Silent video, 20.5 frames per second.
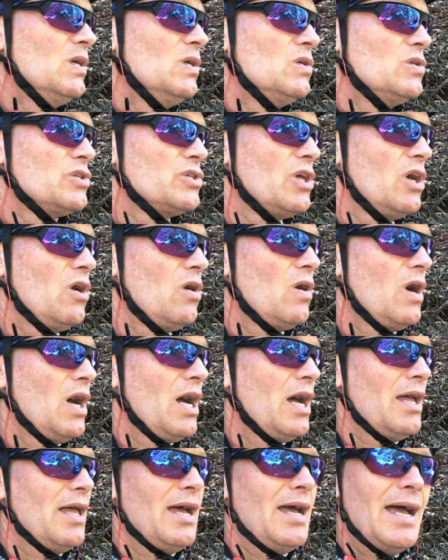
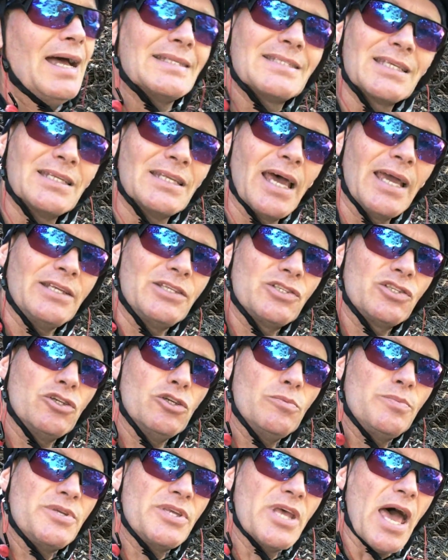So that's a nice
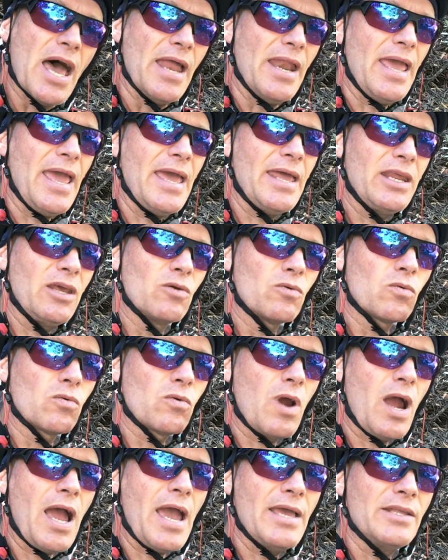tube set, and it
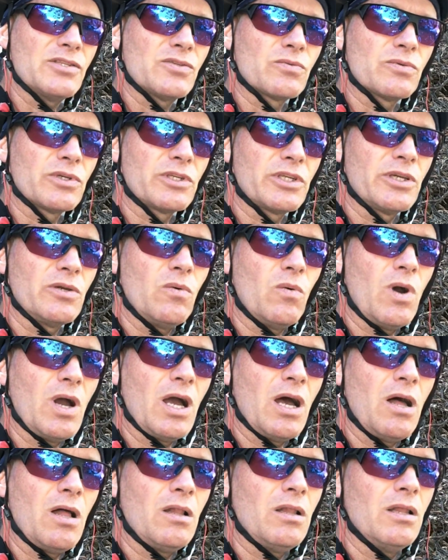rides really
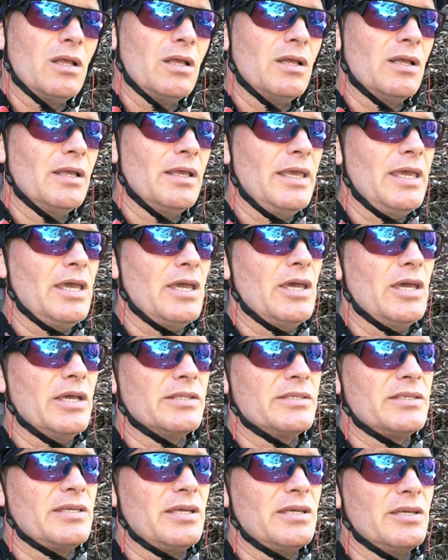well.
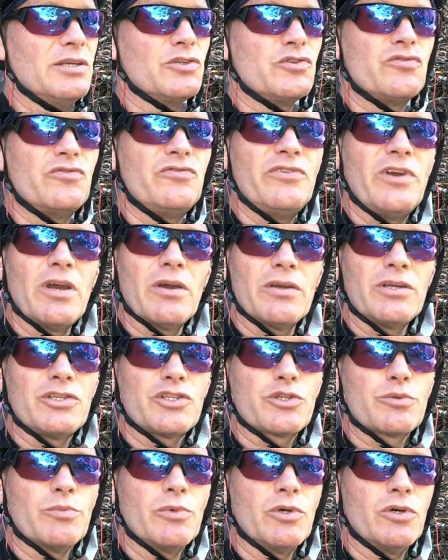It is very
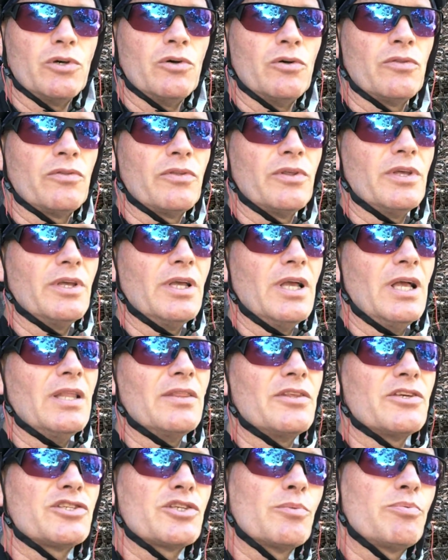smooth.
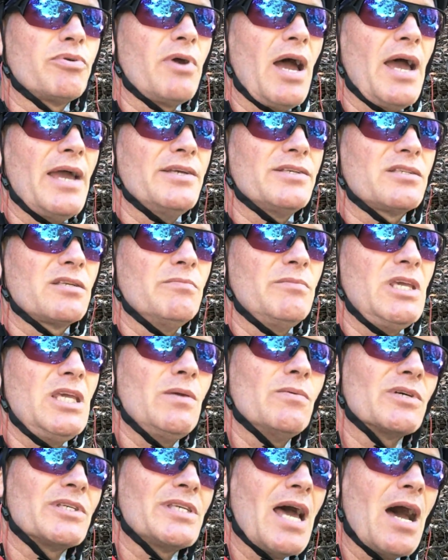The surprise to
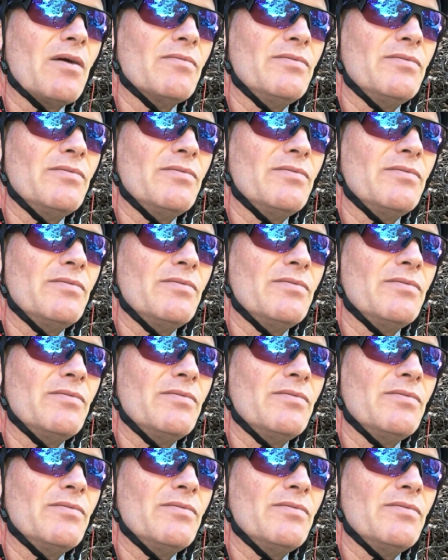me was how